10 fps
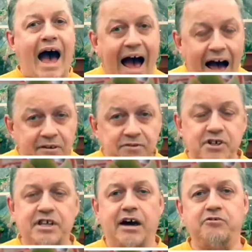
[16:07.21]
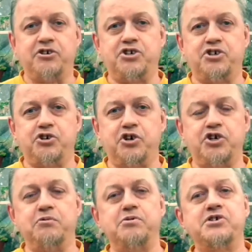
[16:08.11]
After that research,
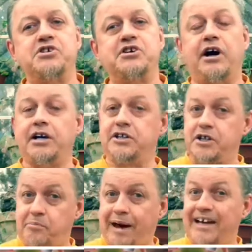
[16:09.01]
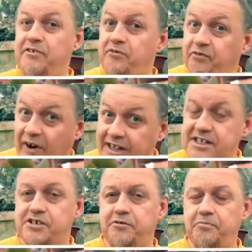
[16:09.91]
it was decided that Pachyphytum,